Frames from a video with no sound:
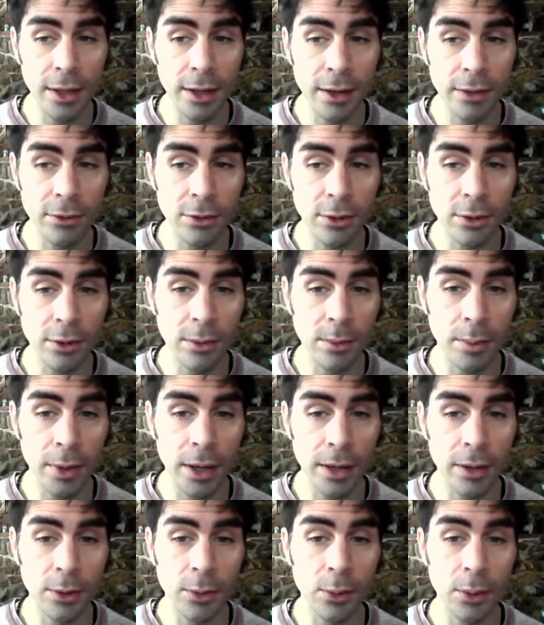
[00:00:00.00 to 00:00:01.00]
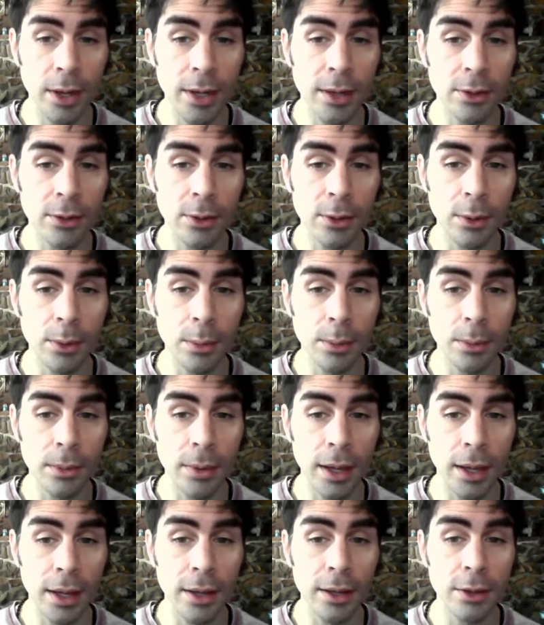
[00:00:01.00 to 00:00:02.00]
have recovered by the
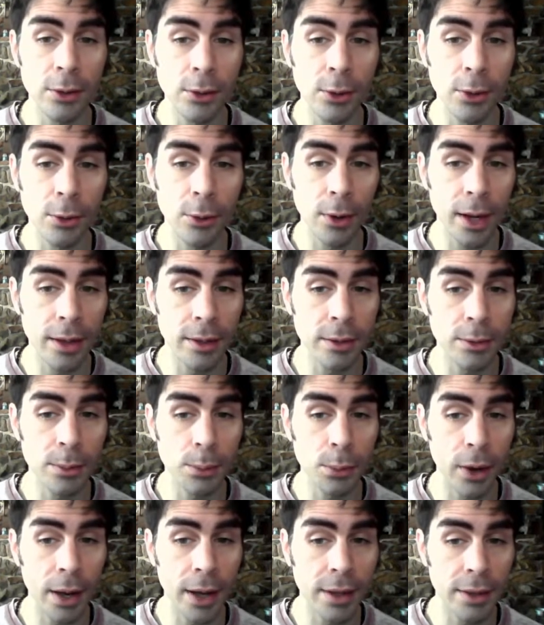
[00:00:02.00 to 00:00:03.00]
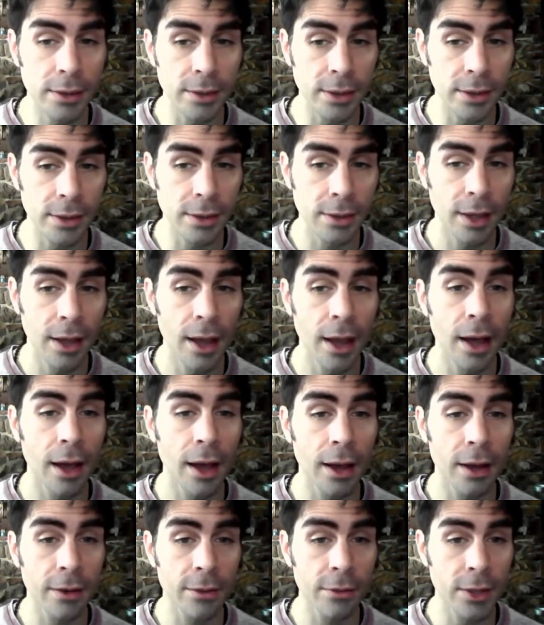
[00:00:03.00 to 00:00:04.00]
regular and correct
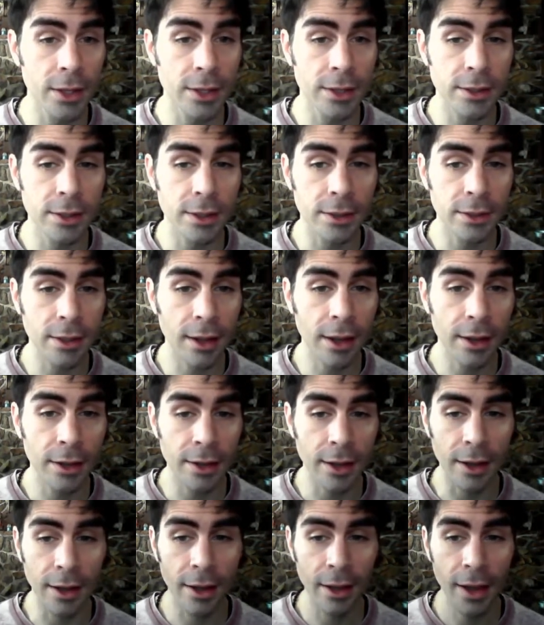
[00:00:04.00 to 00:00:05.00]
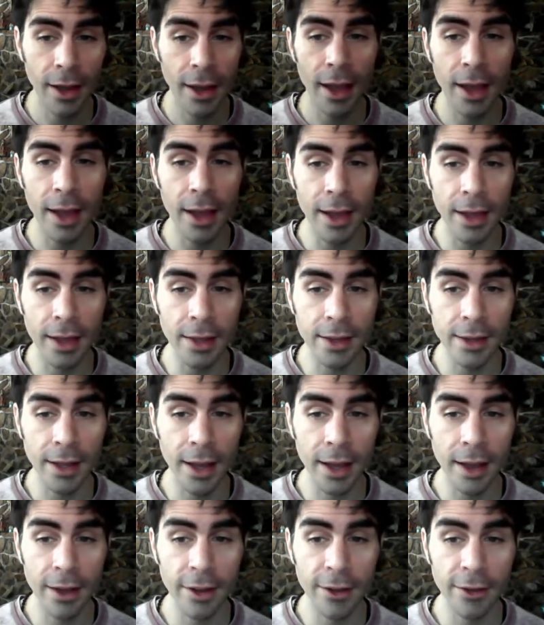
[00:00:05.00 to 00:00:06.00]
practice of this asana
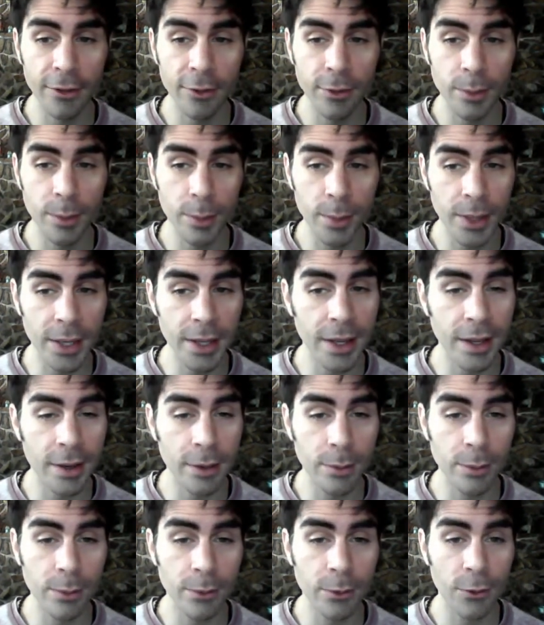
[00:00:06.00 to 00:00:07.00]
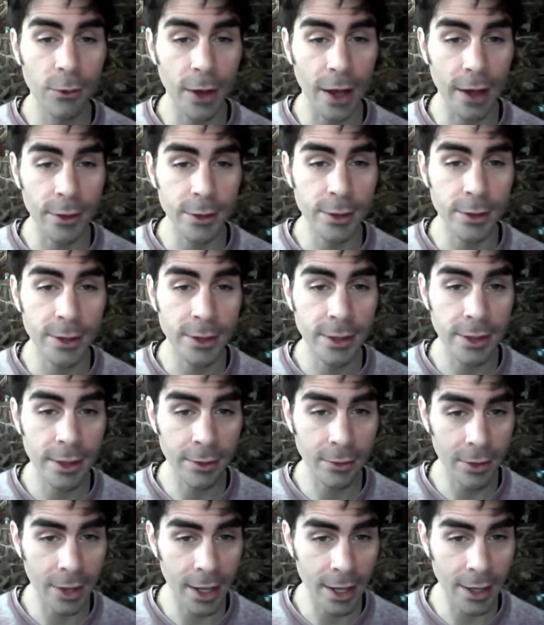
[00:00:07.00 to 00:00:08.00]
and have become
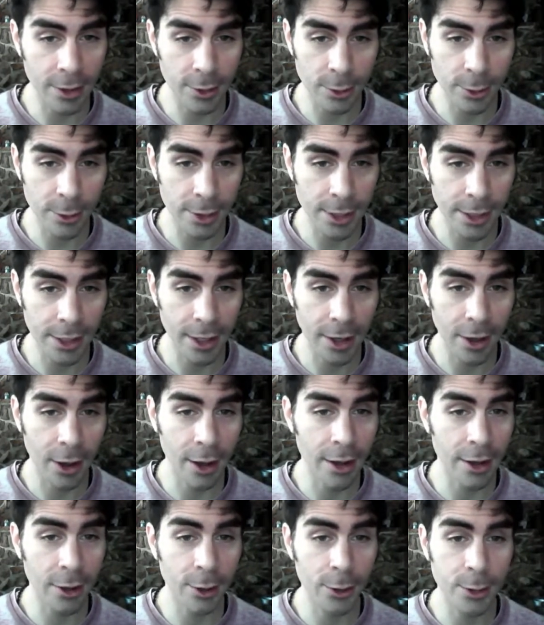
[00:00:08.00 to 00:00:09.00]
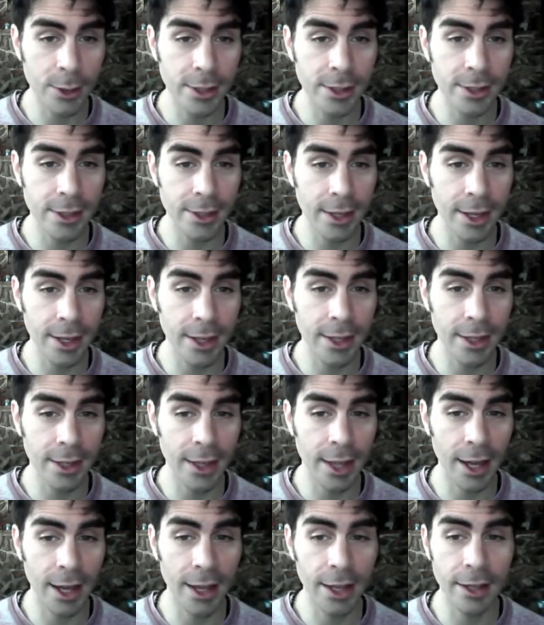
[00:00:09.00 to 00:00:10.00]
fountains of energy. I
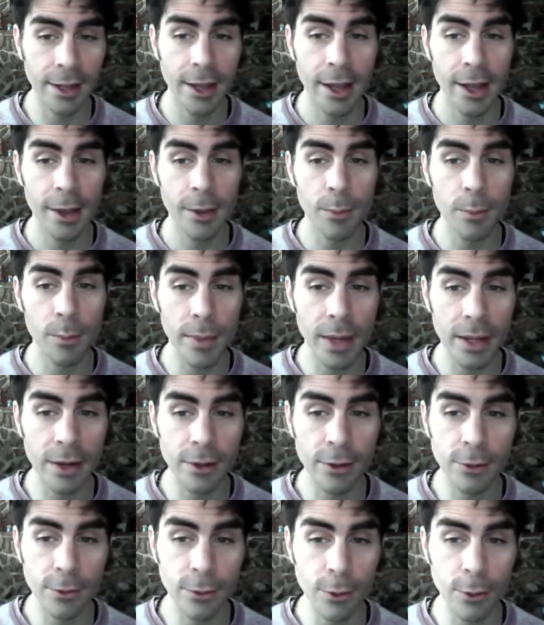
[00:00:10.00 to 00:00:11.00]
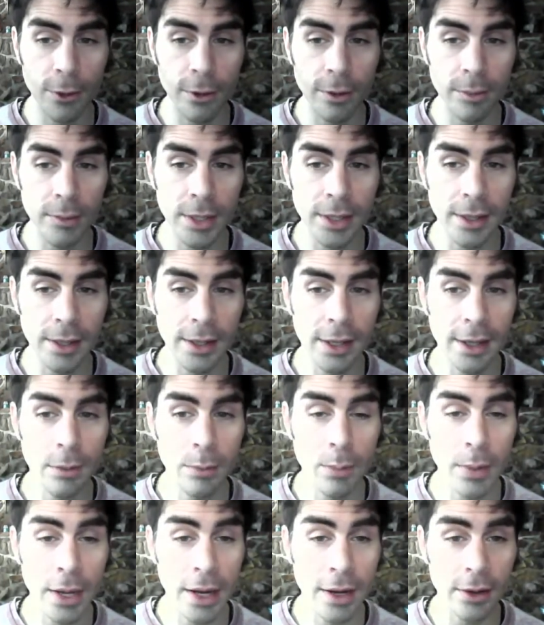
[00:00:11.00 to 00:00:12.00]
always like that metaphor,
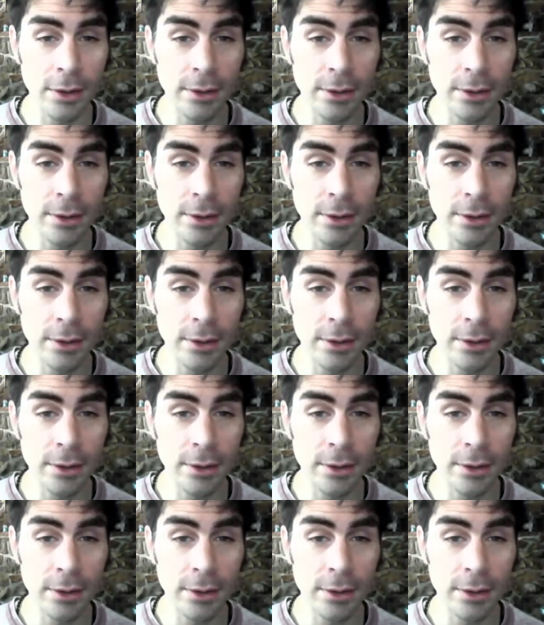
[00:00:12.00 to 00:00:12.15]
being